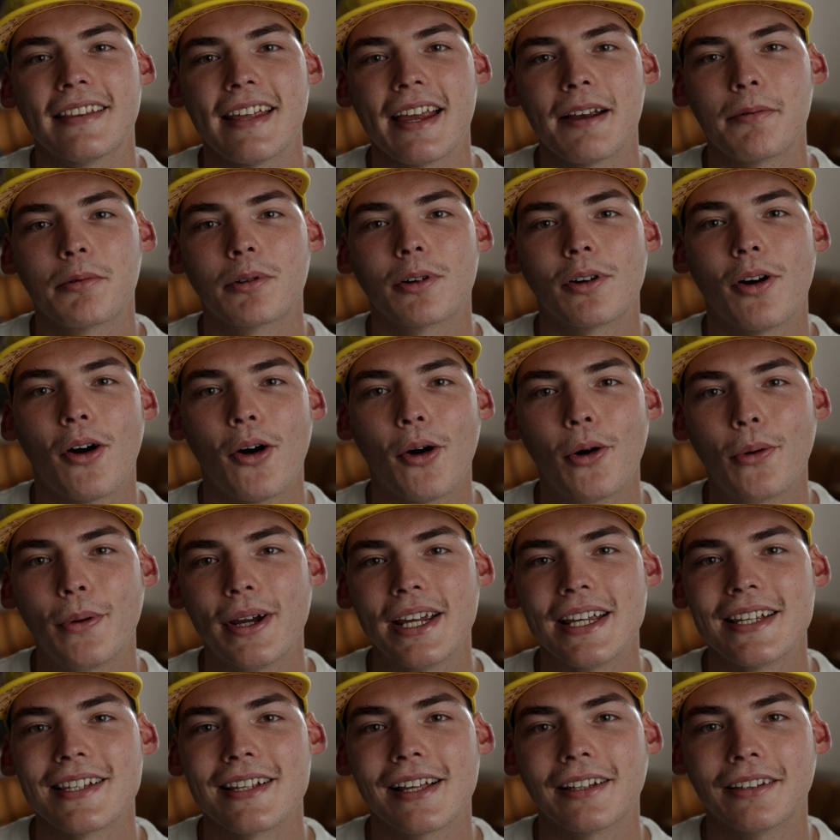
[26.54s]
they were
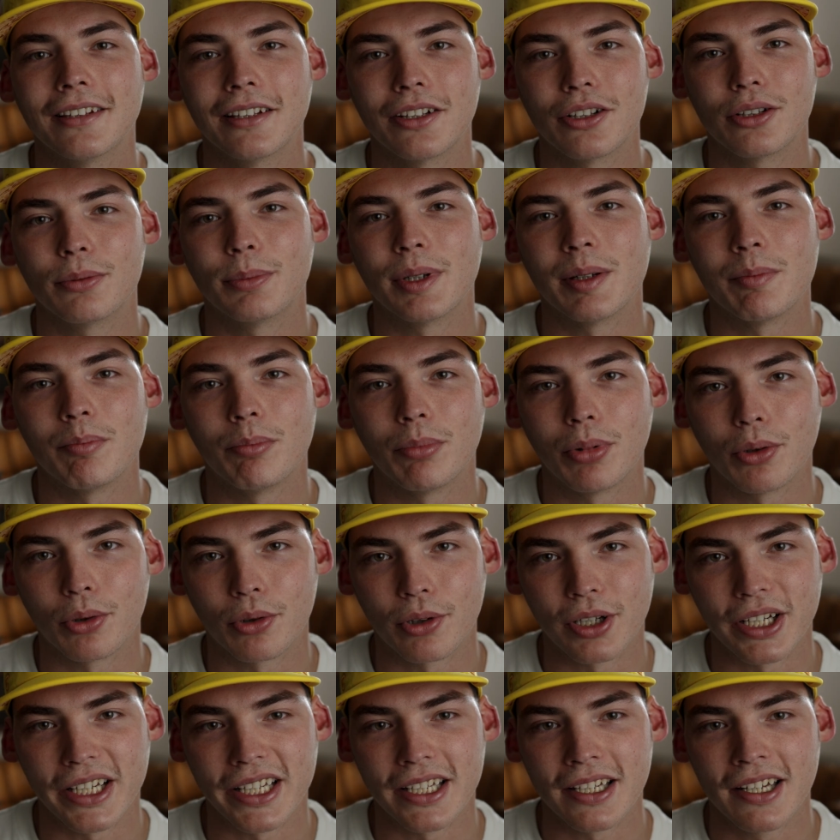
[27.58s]
always a little bit
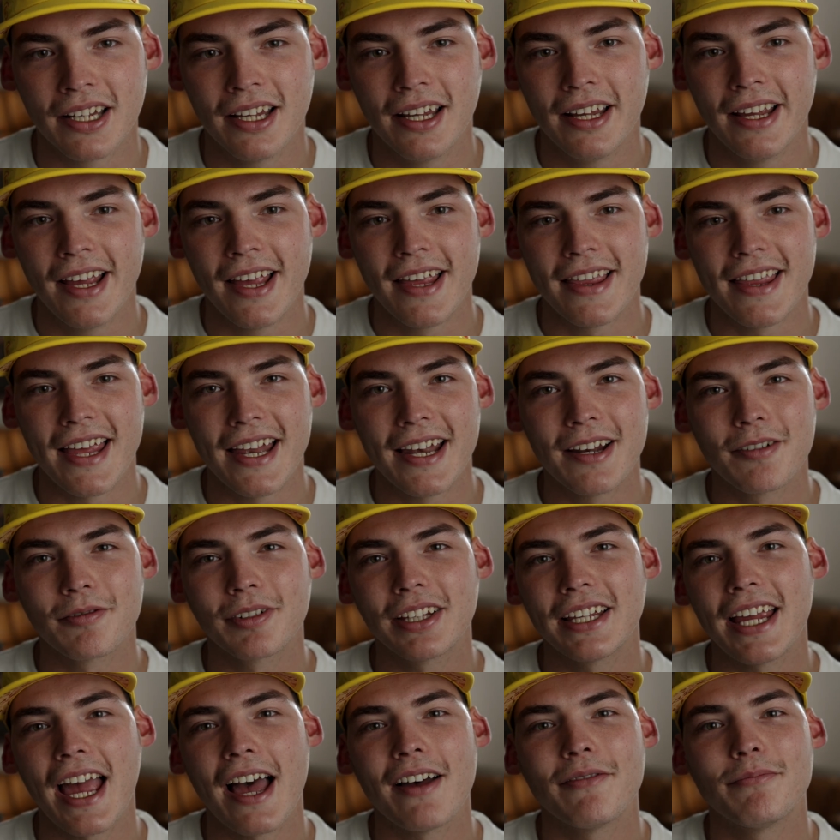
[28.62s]
boring. They didn't
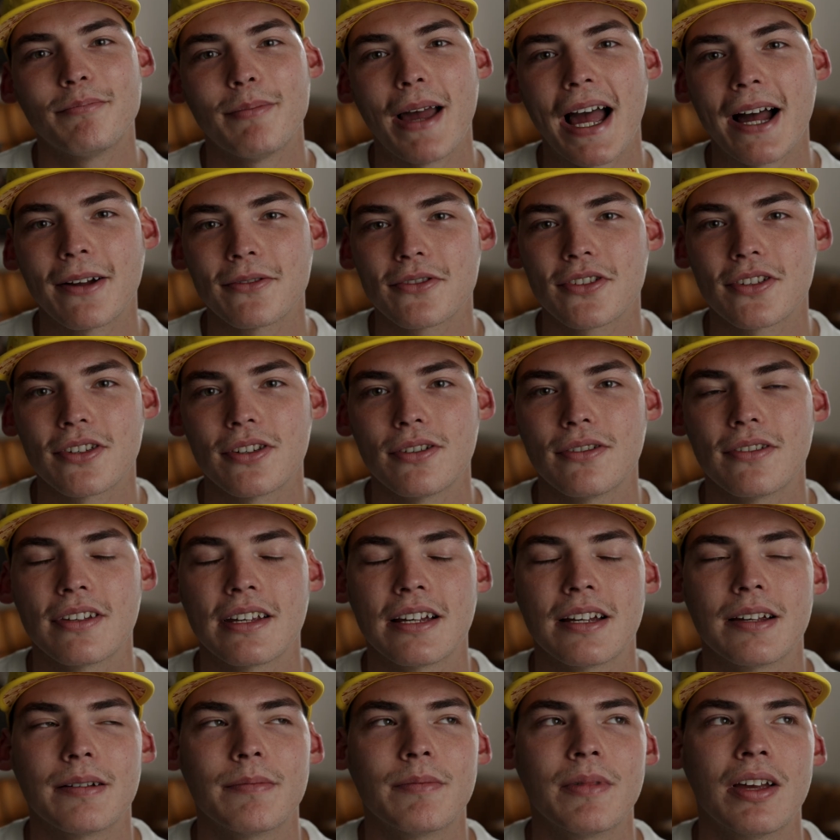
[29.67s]
really have bounce to
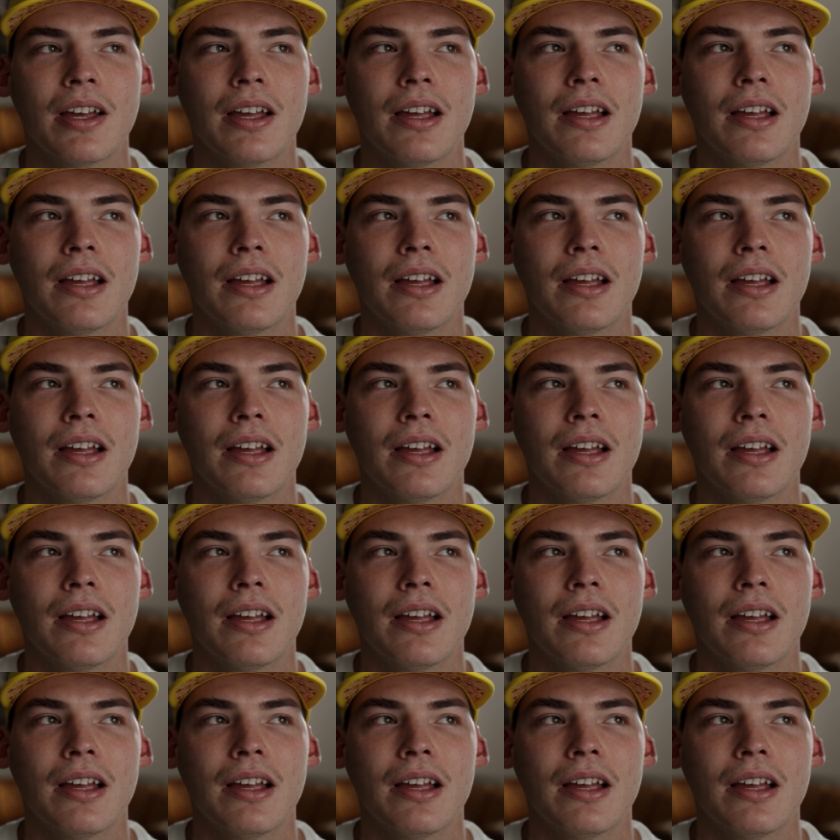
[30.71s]
them.